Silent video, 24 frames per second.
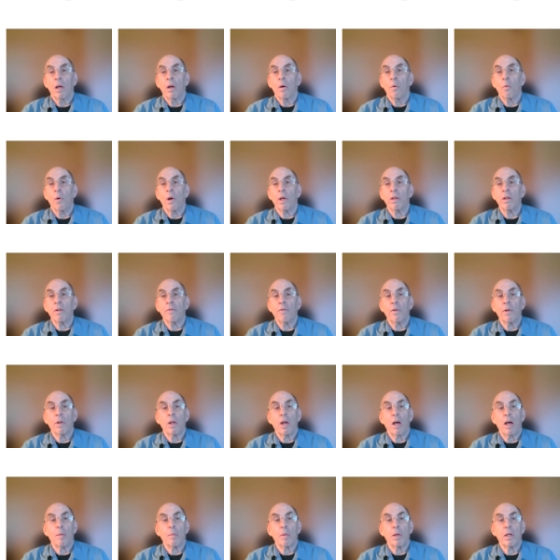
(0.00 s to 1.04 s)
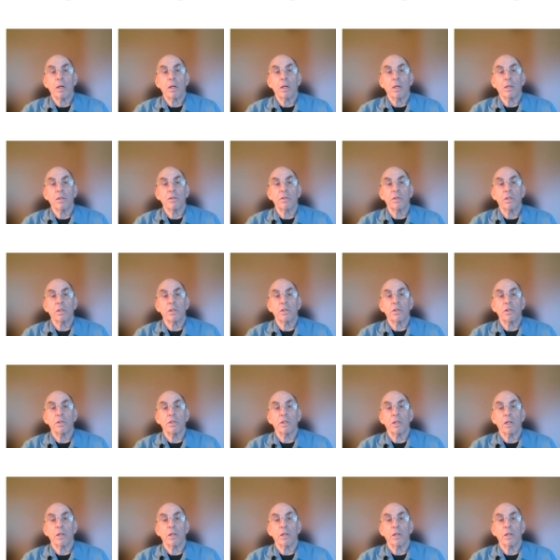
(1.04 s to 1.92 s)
Weather phenomena such as